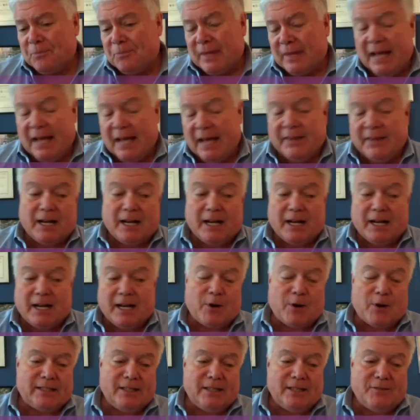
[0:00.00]
And then
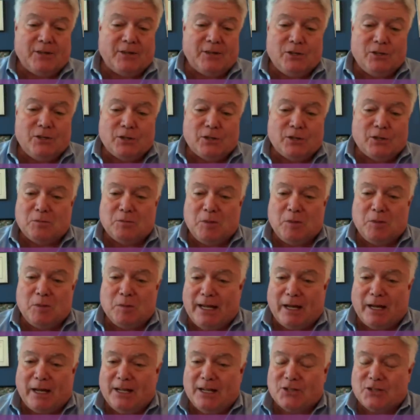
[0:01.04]
hyperactivity, you get to be
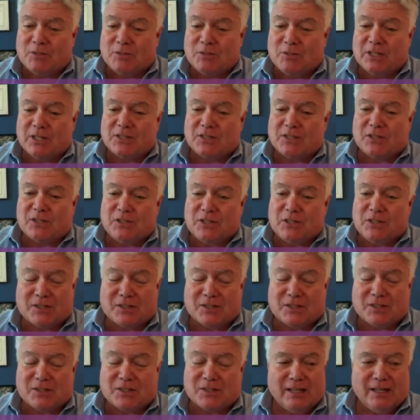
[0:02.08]
my age, I'm
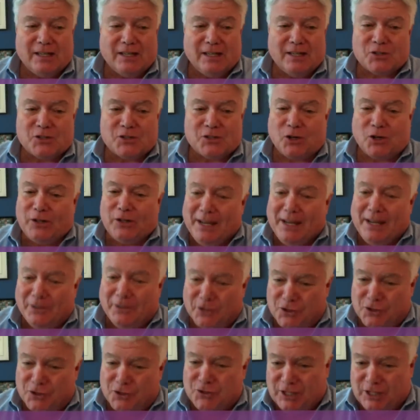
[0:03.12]
66. It's called
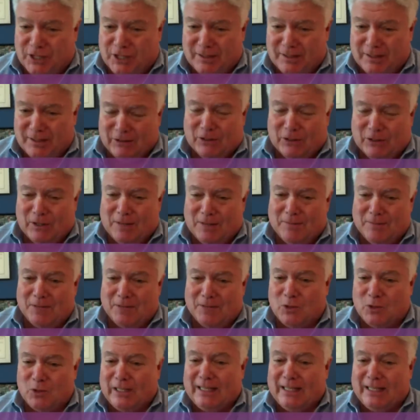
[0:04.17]
energy.
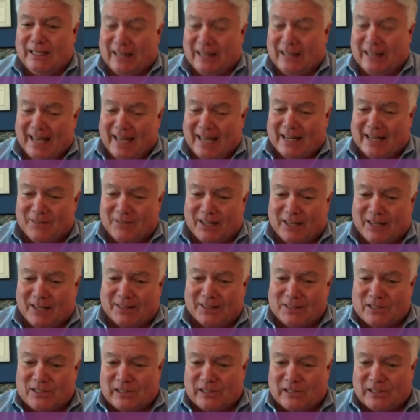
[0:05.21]
I'm really glad I've
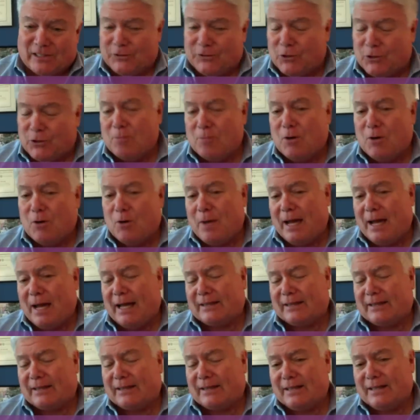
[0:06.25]
got this little turbo
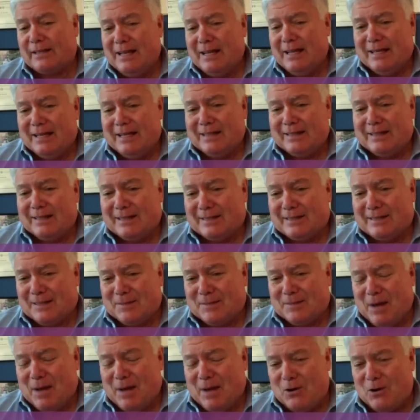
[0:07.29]
pack
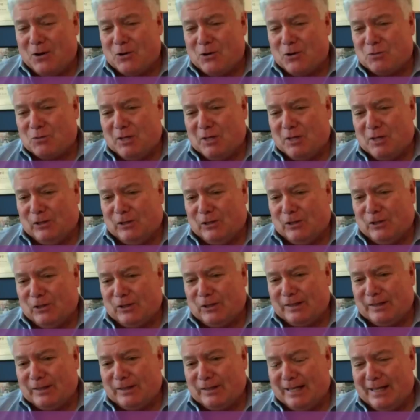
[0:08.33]
that powers me
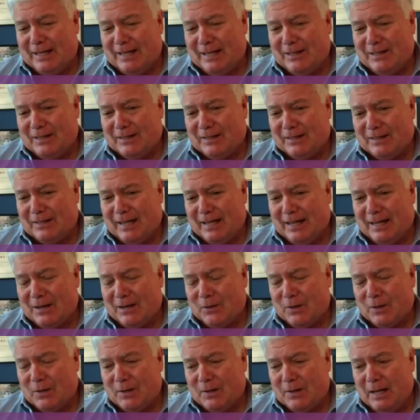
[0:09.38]
along day in and day
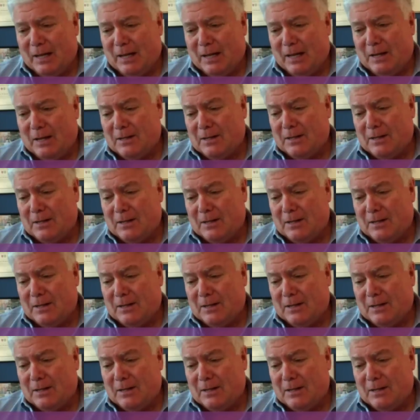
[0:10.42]
out. And